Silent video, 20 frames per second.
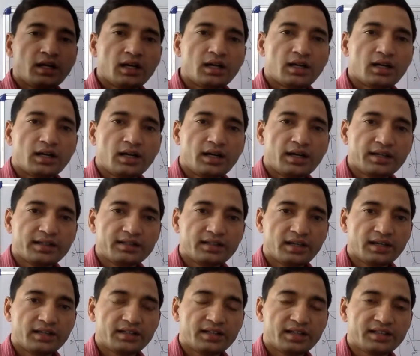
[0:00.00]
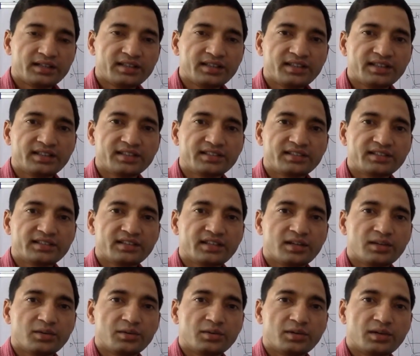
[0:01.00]
I think it's
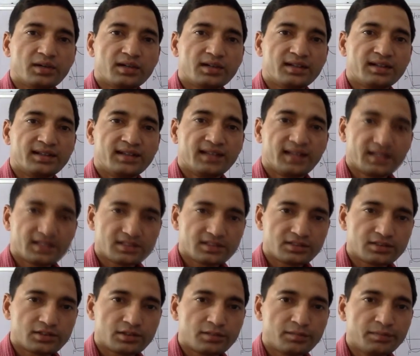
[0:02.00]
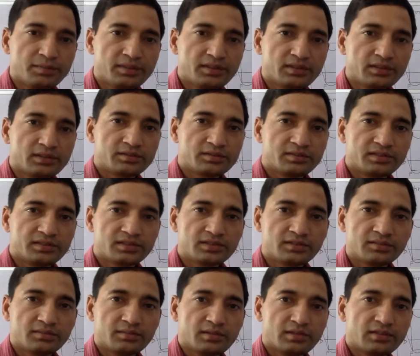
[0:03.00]
now last topic this
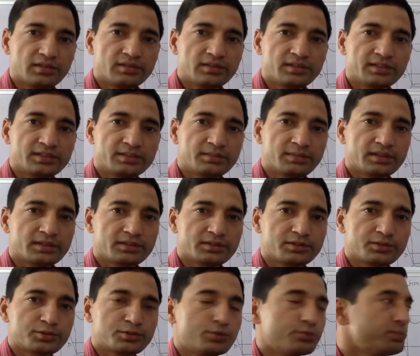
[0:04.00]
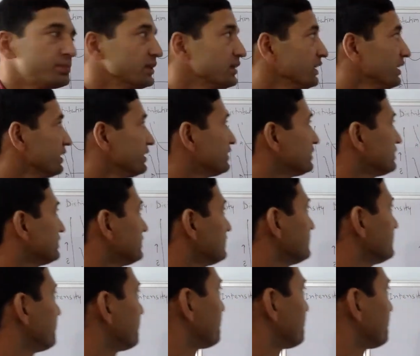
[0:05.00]
molecular spectroscopy, and